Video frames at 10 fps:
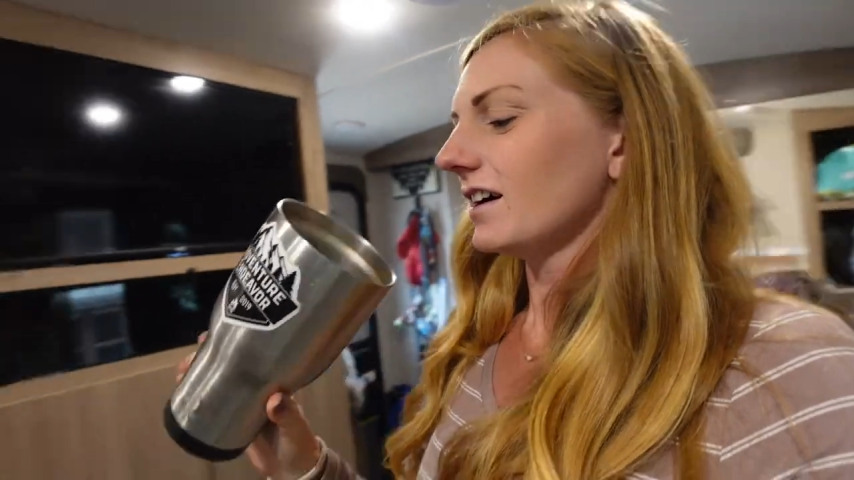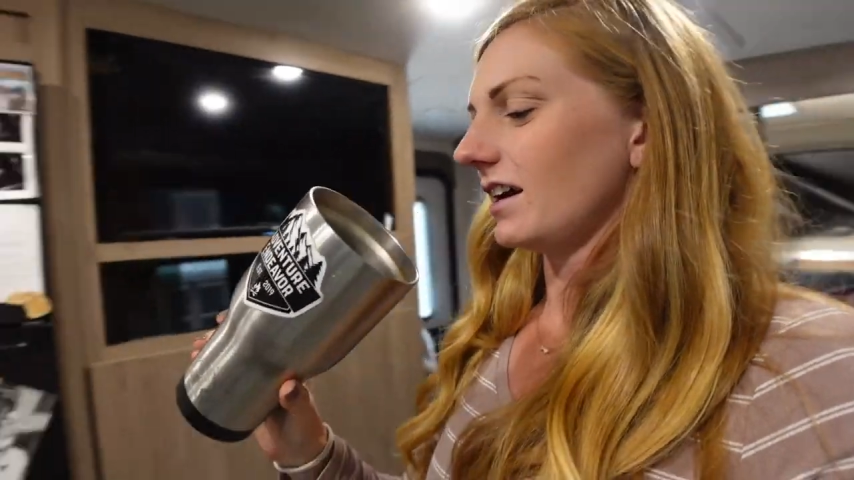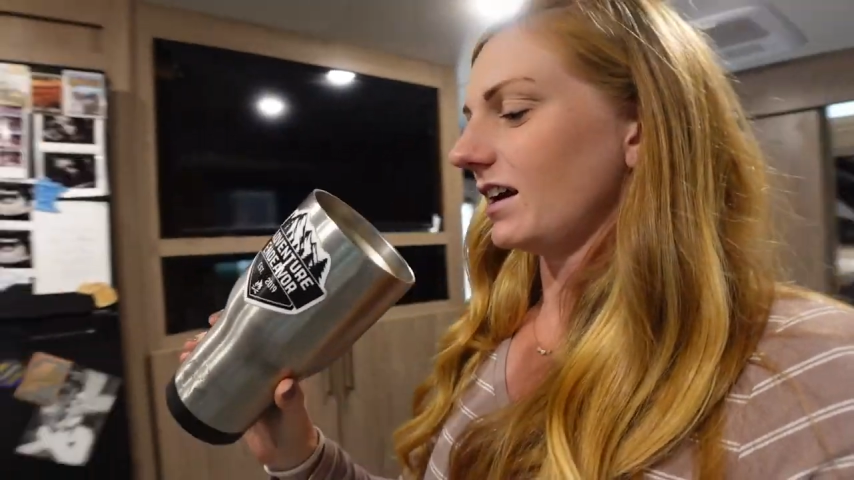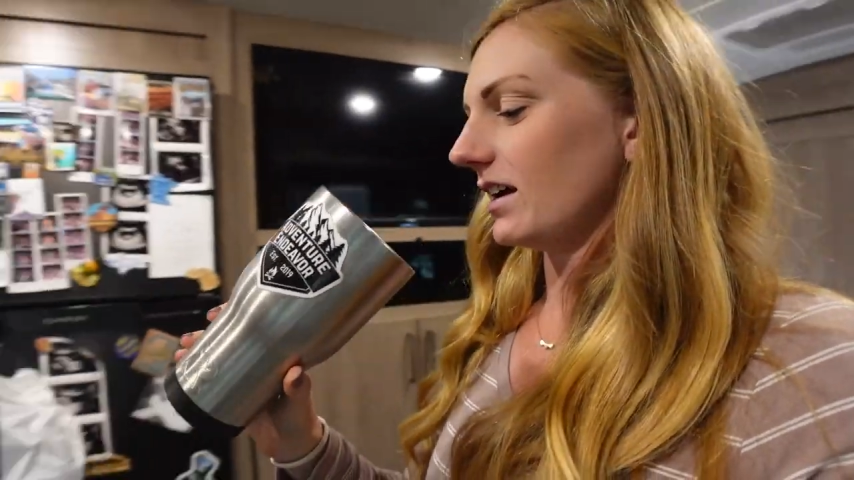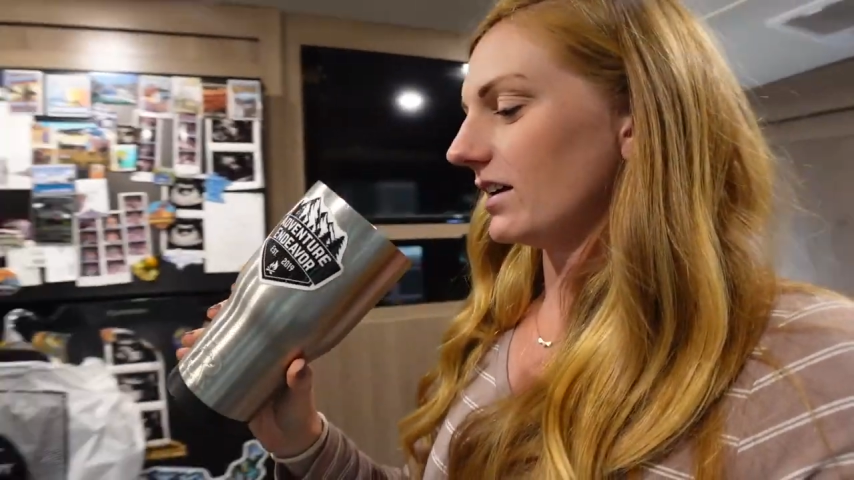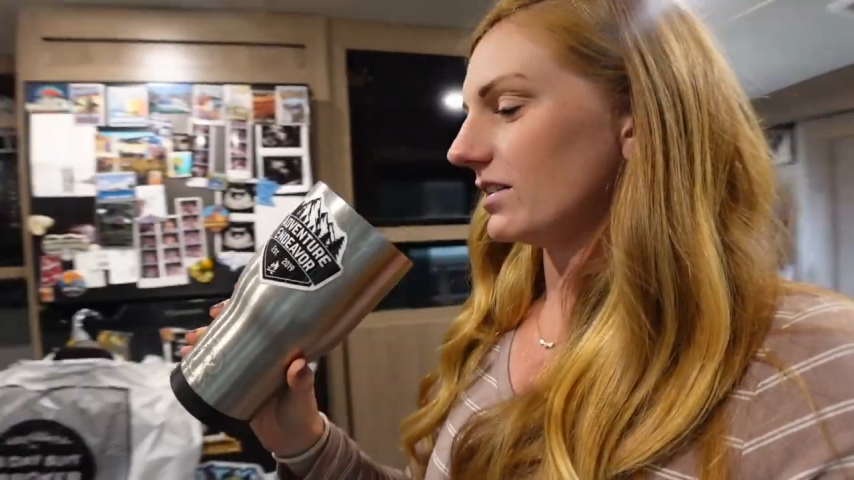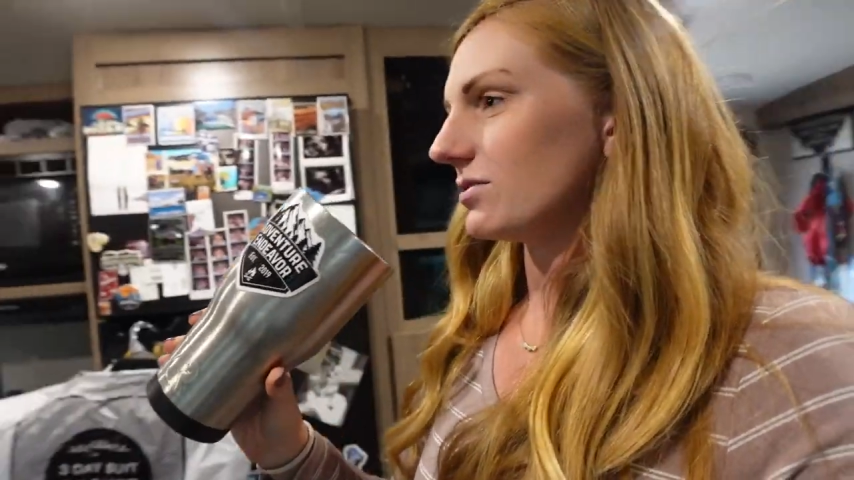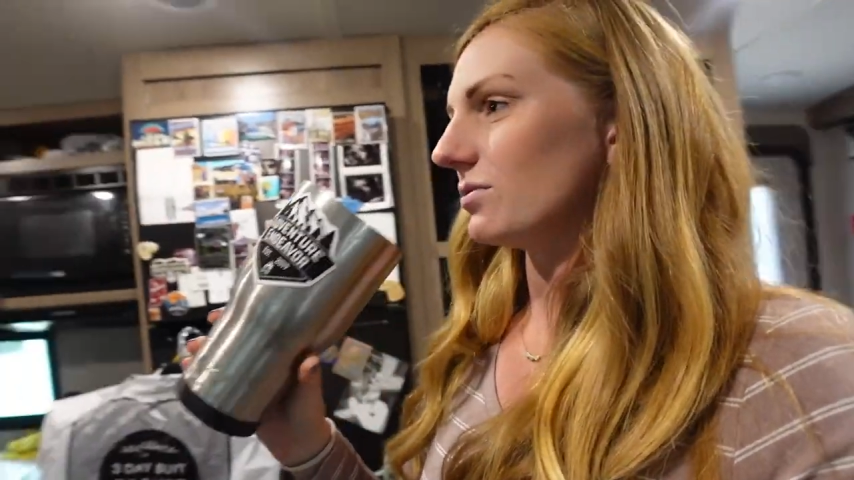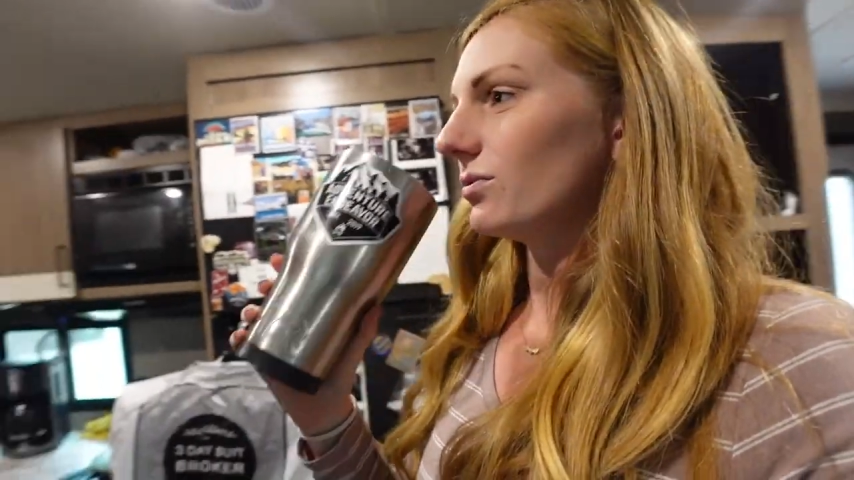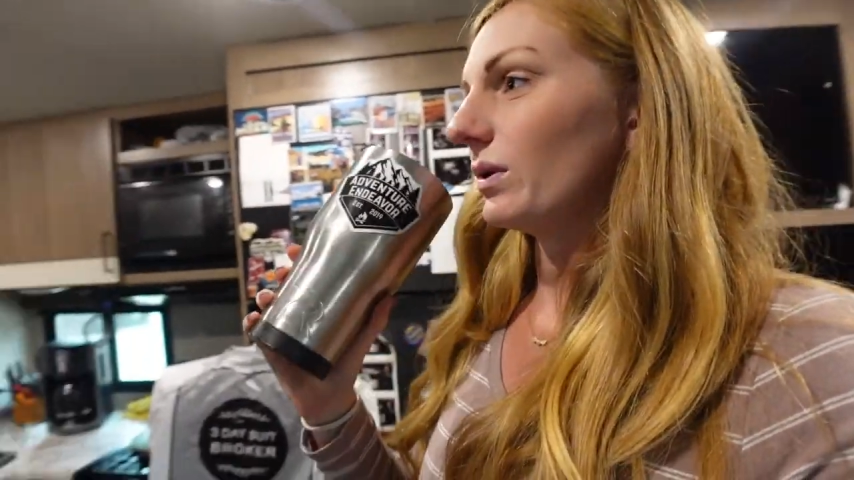
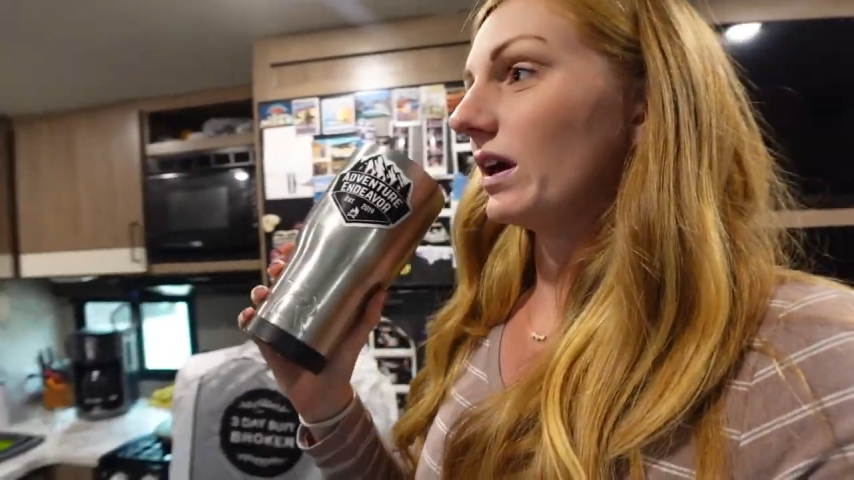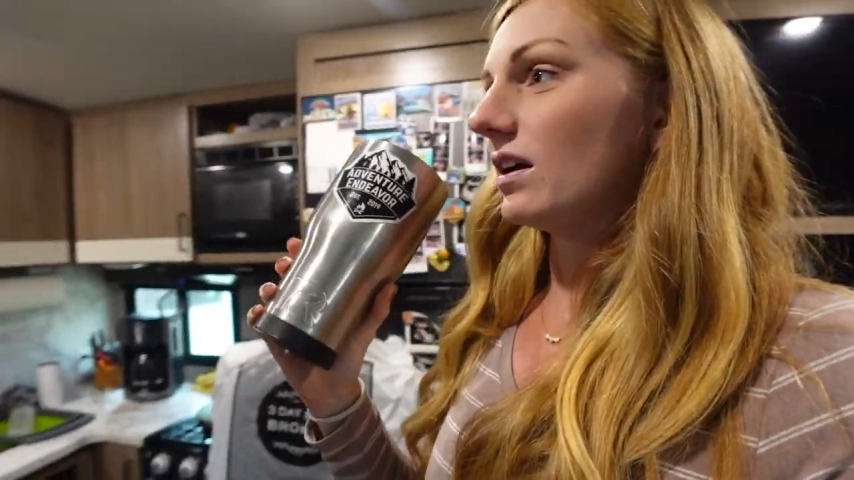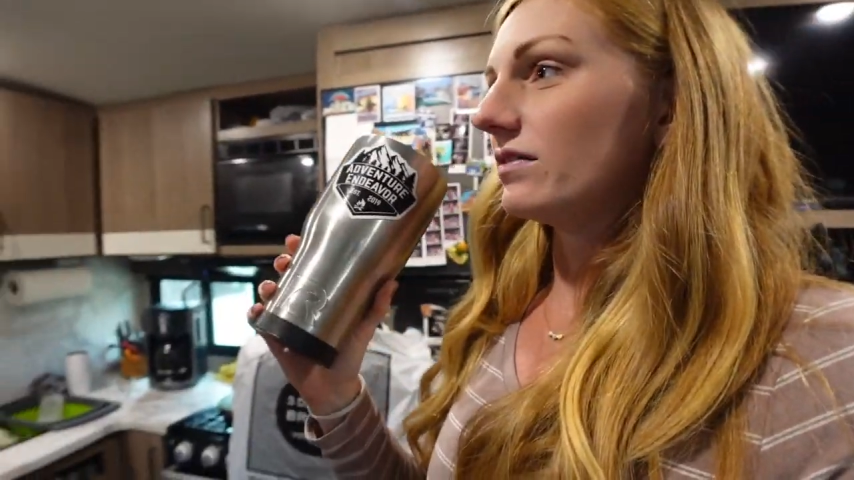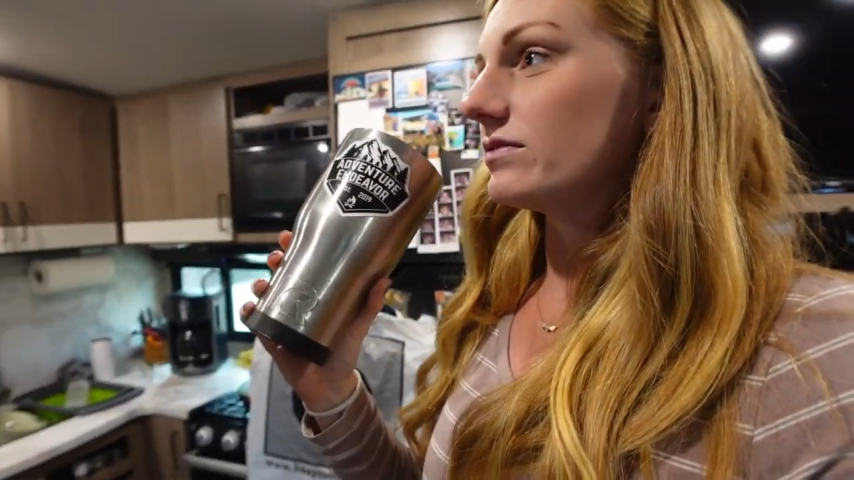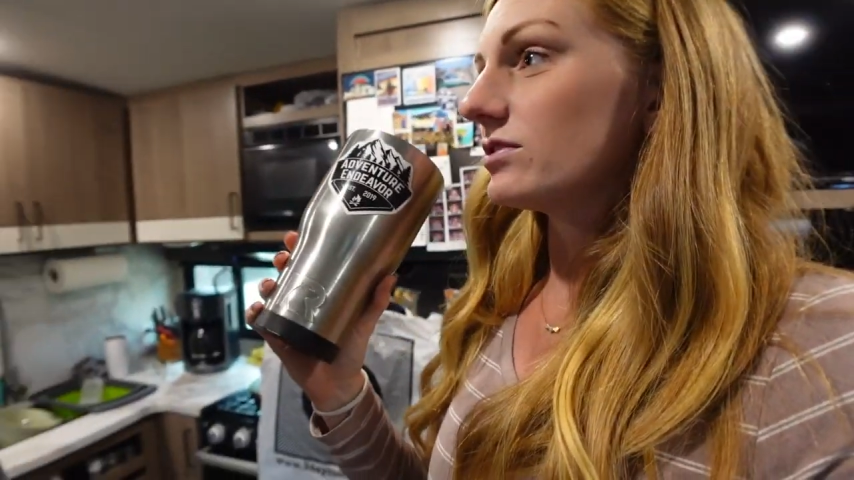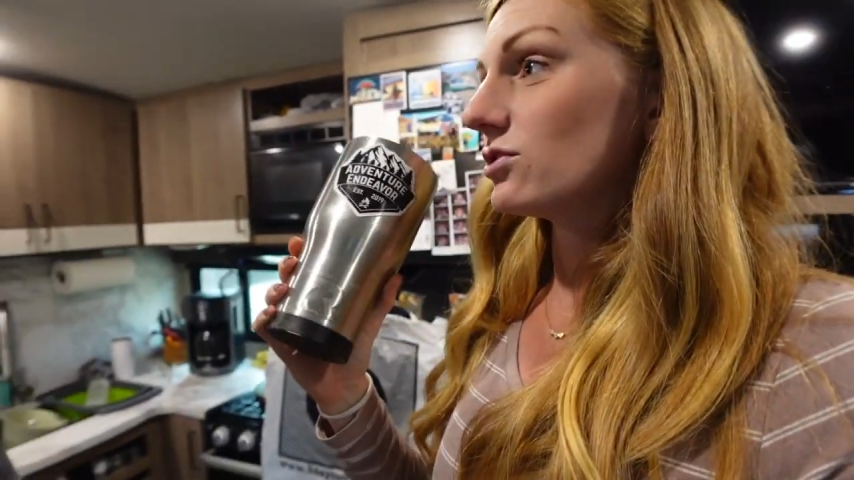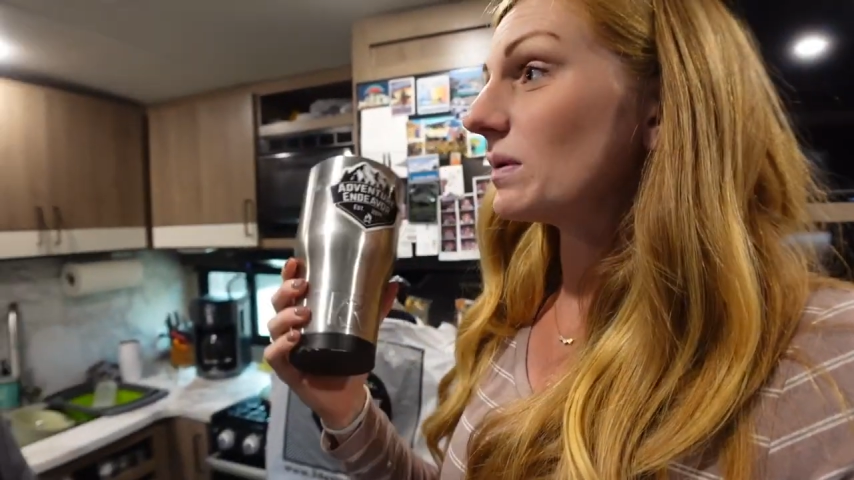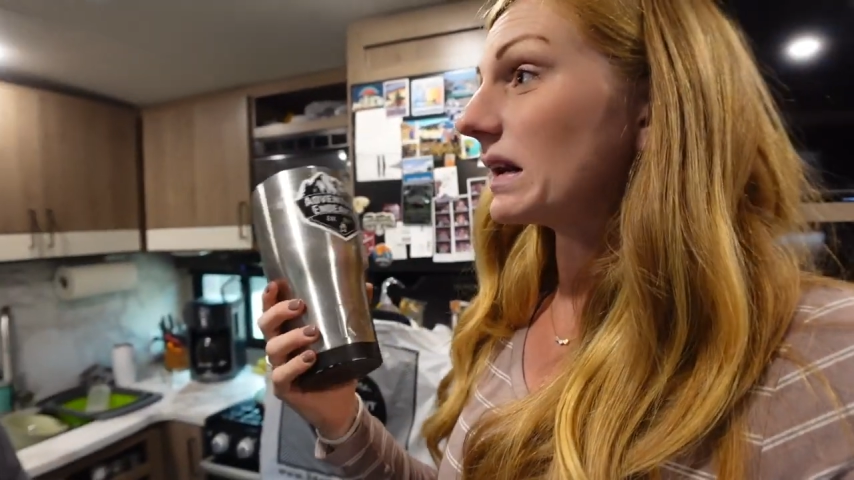And we have too